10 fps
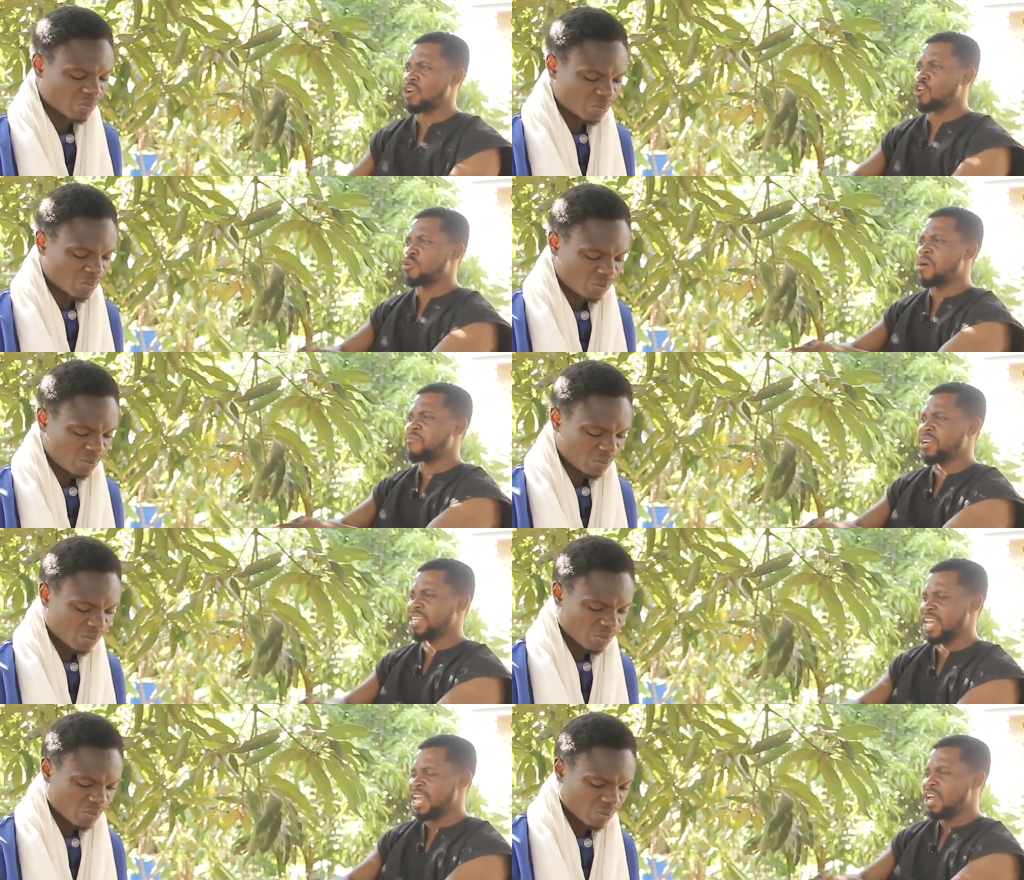Speaker 1: se odoma fo
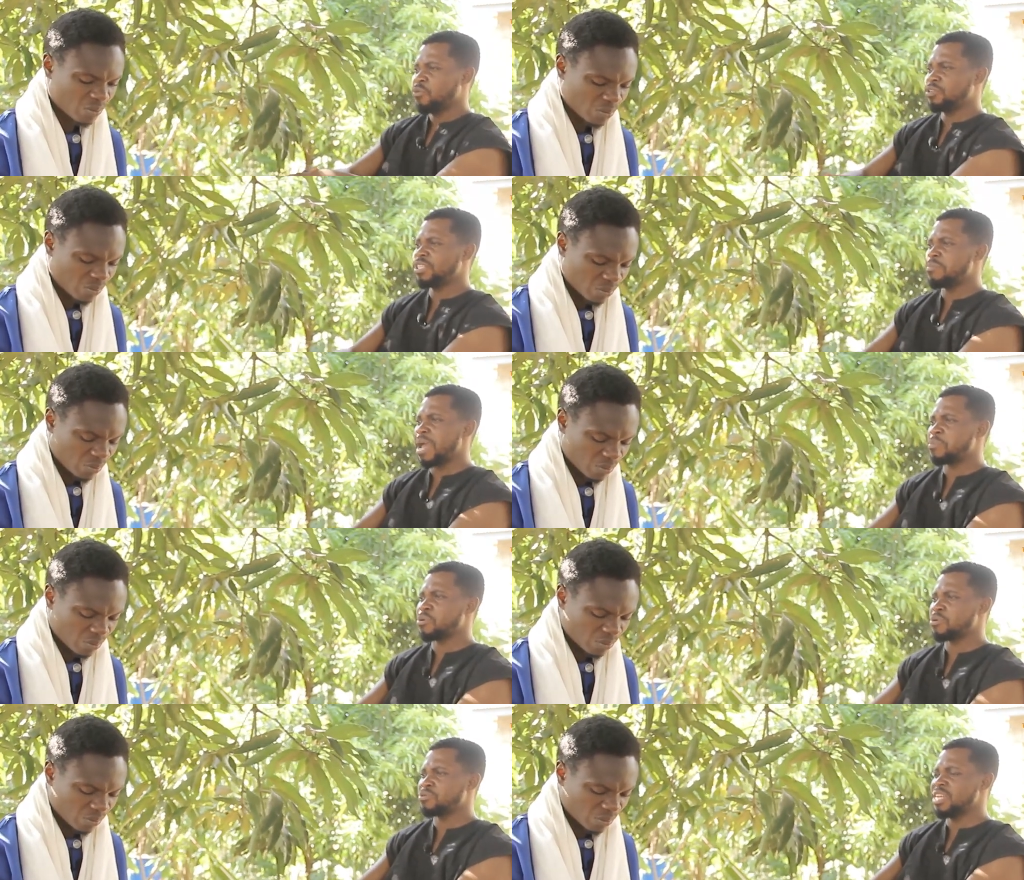de wo se
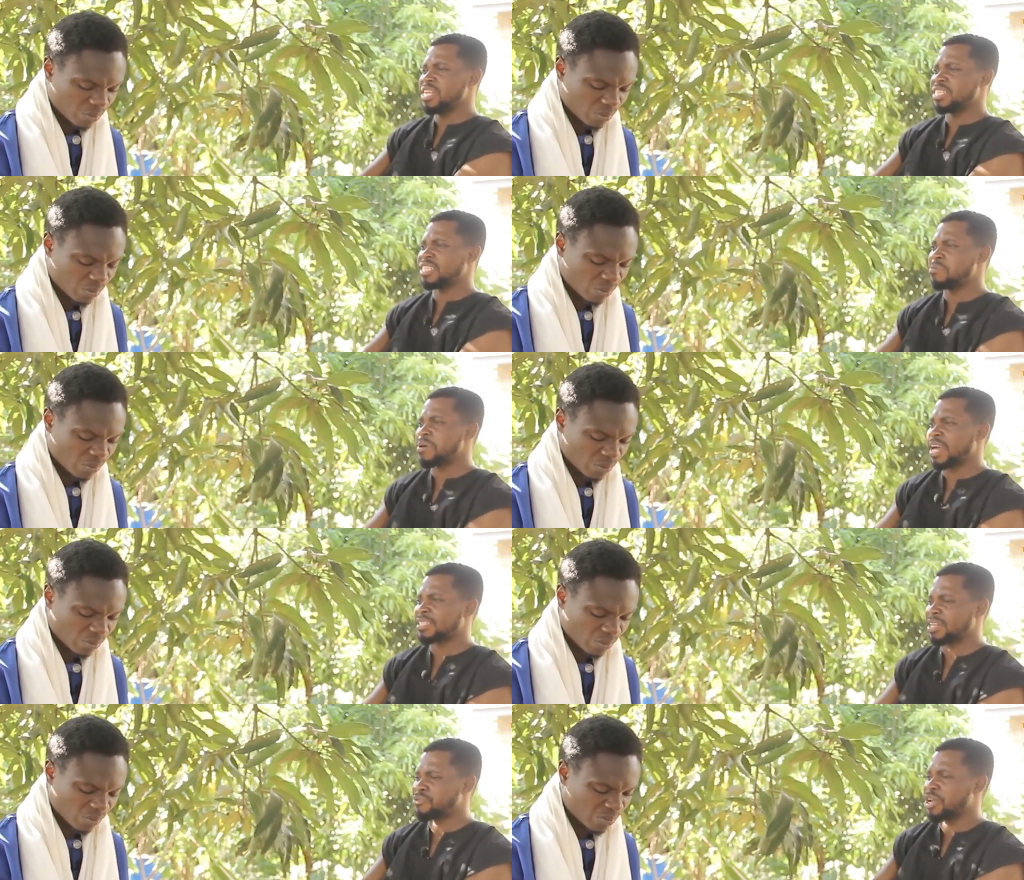bible no english no be
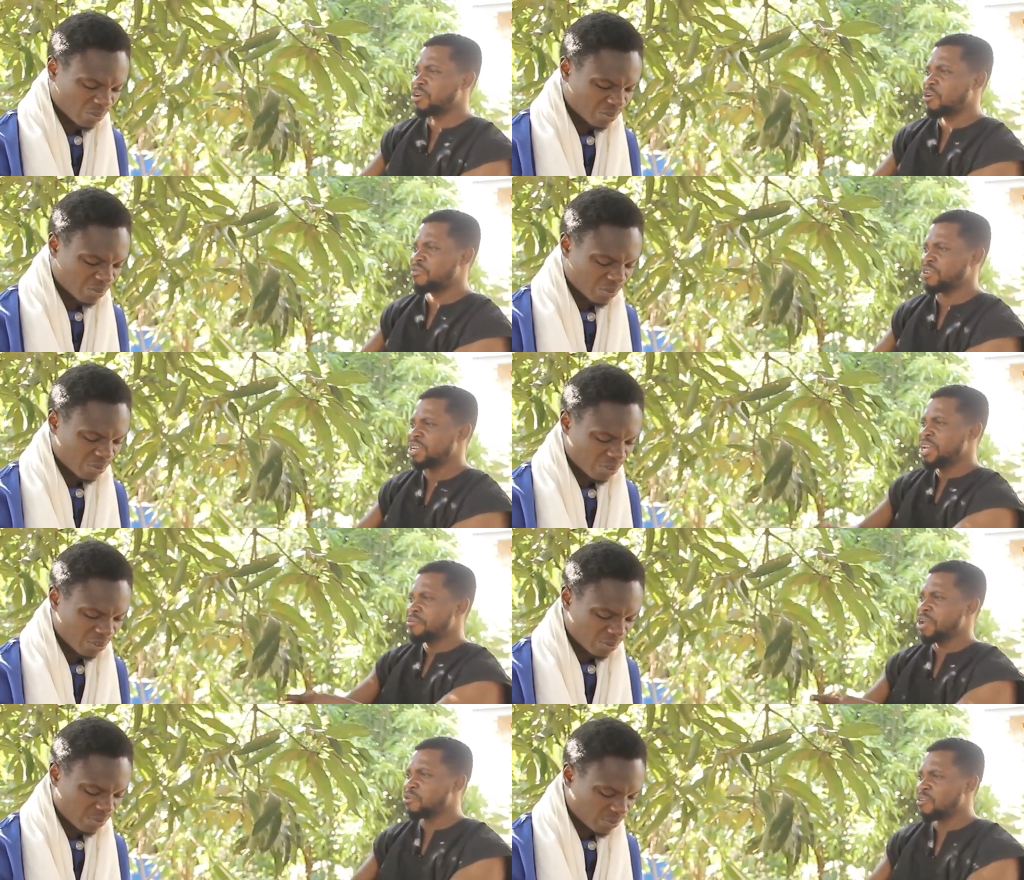kasa drink offering
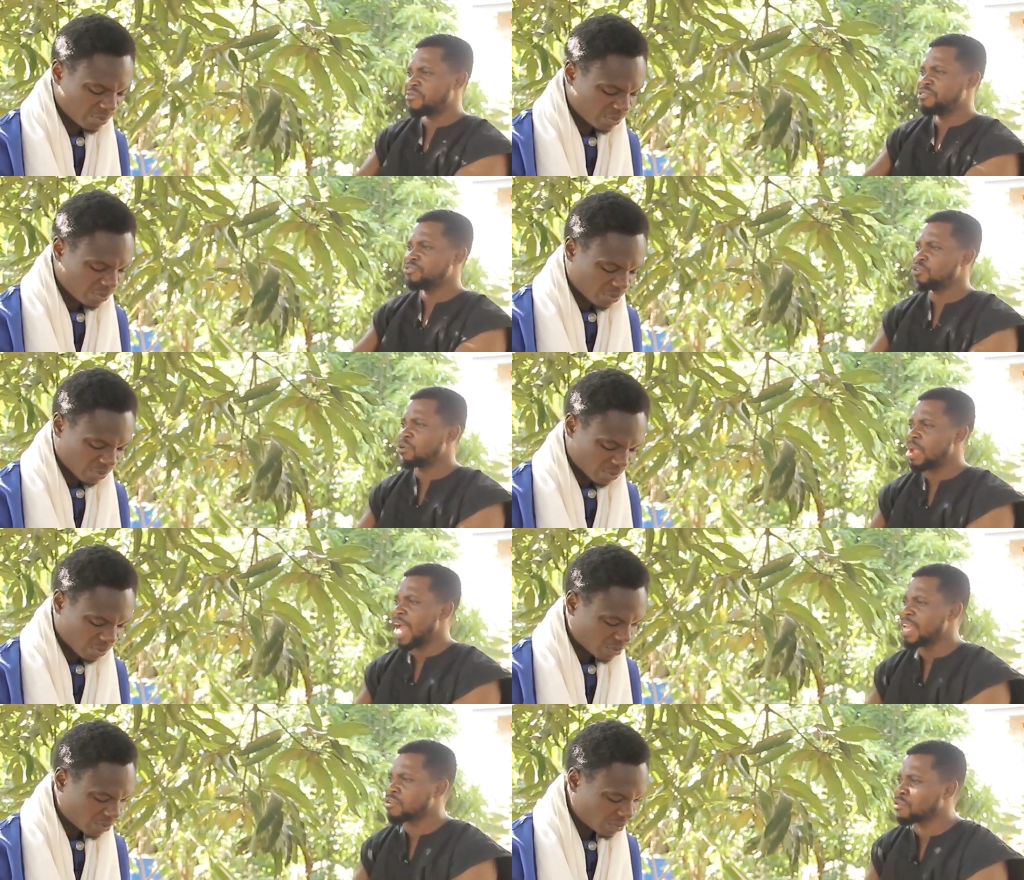drink offering so
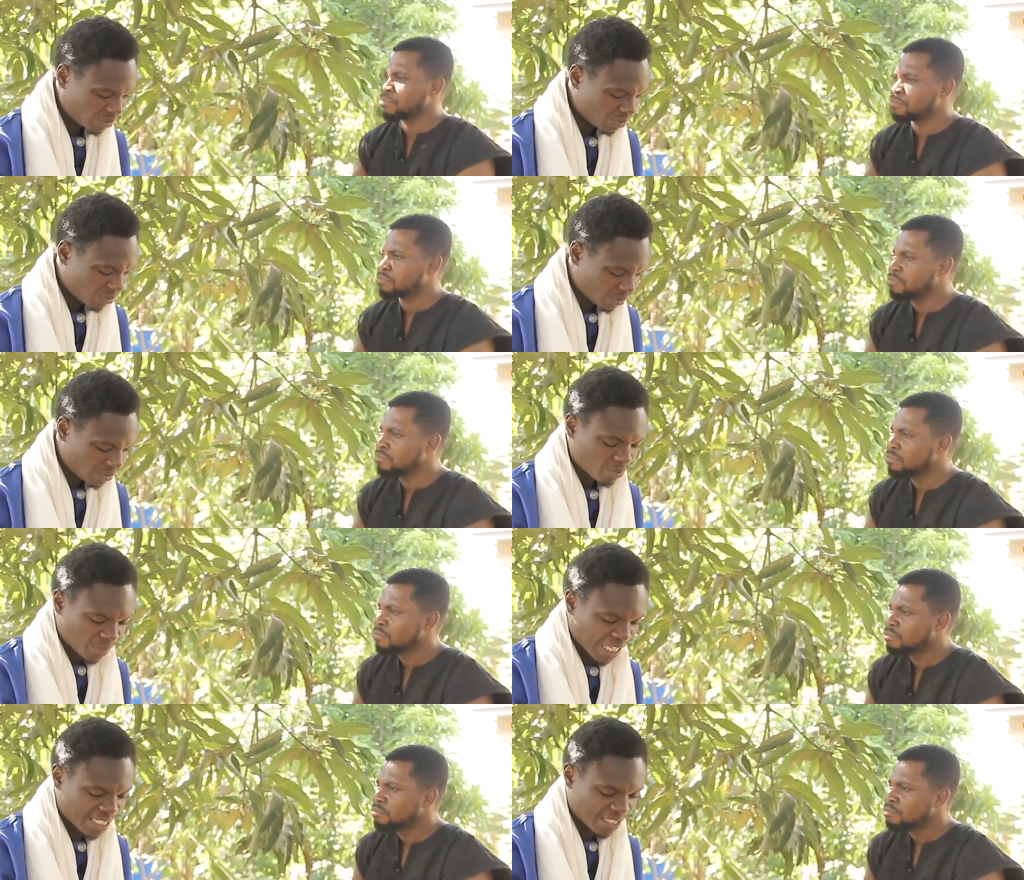kra ye no
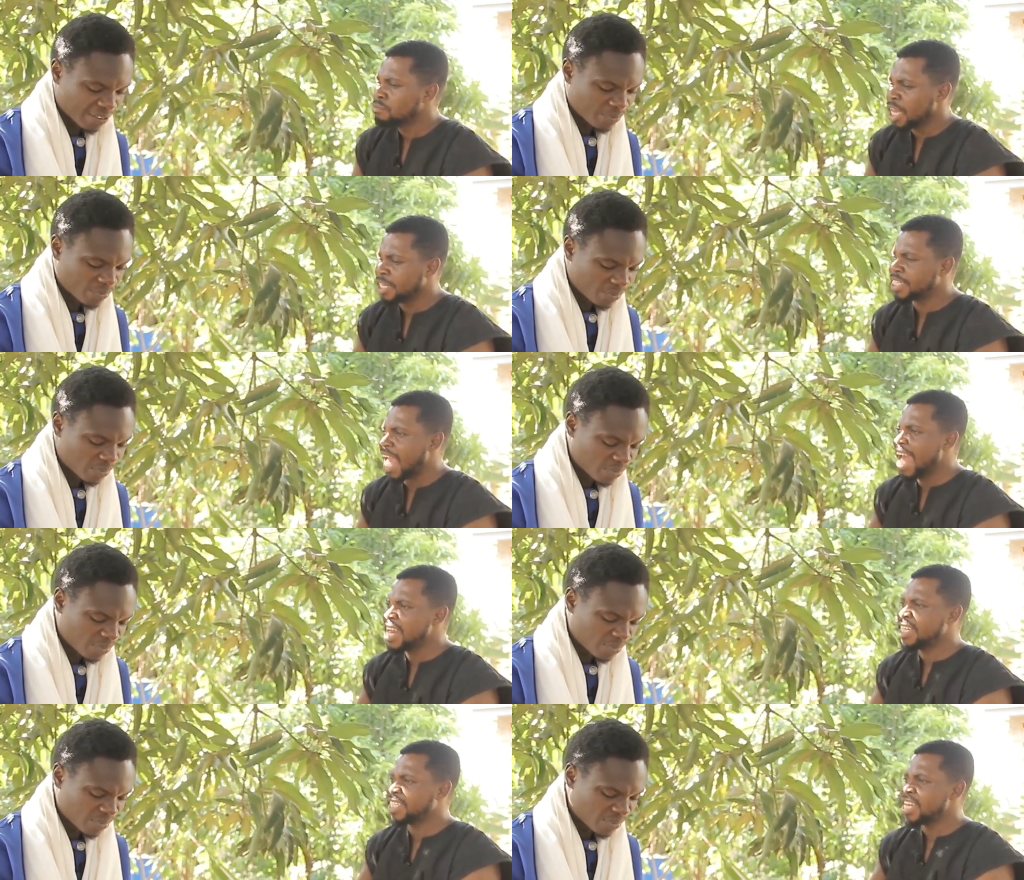
Speaker 2: medase
Speaker 1: enti
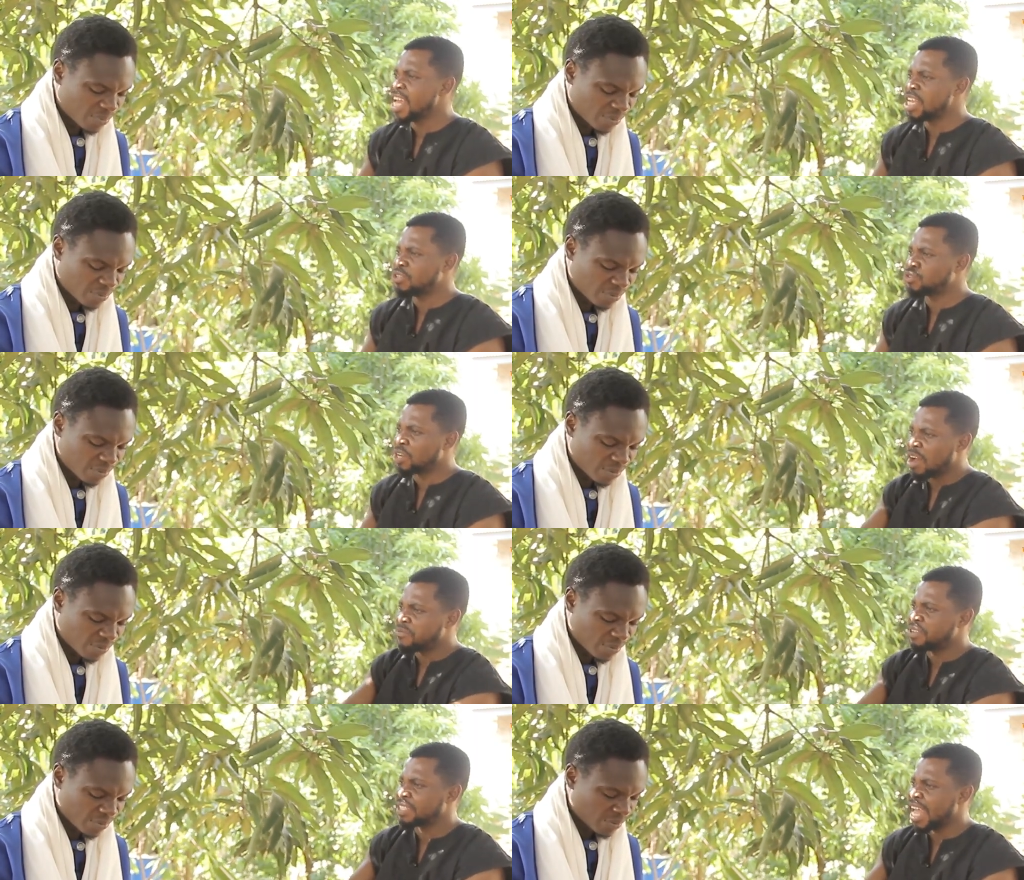adenti na enye nsuo na
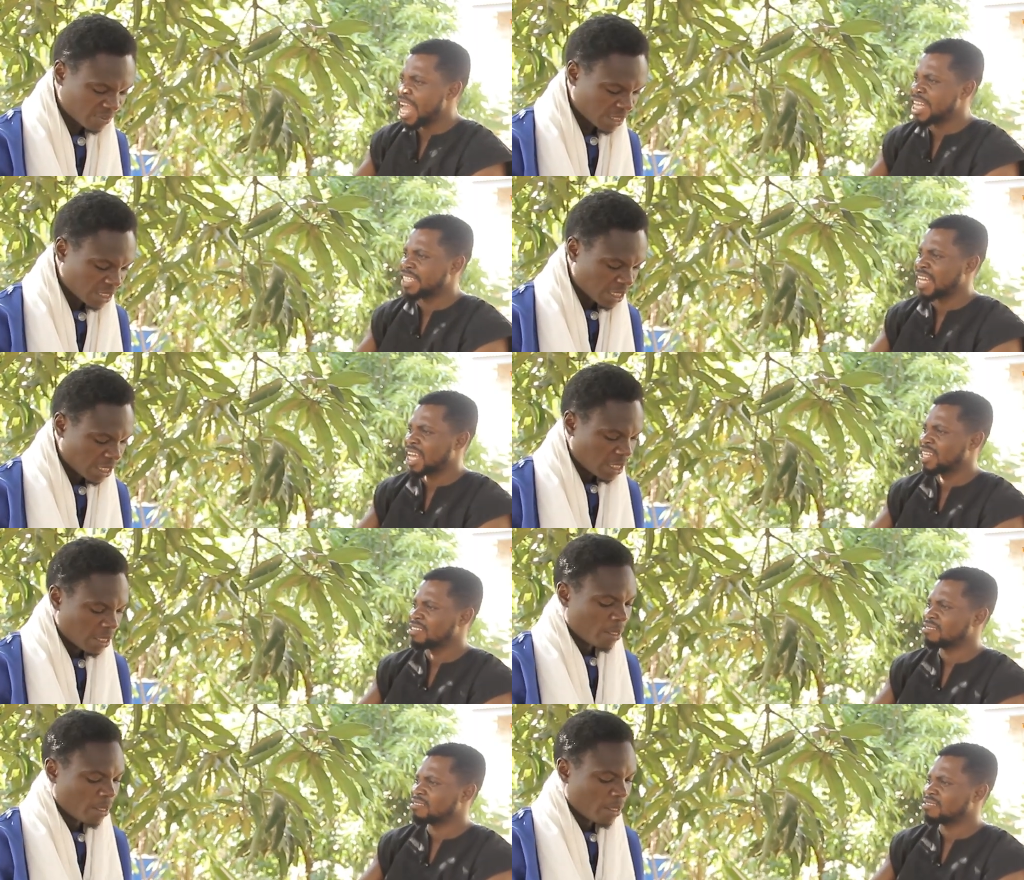ofri se eyenza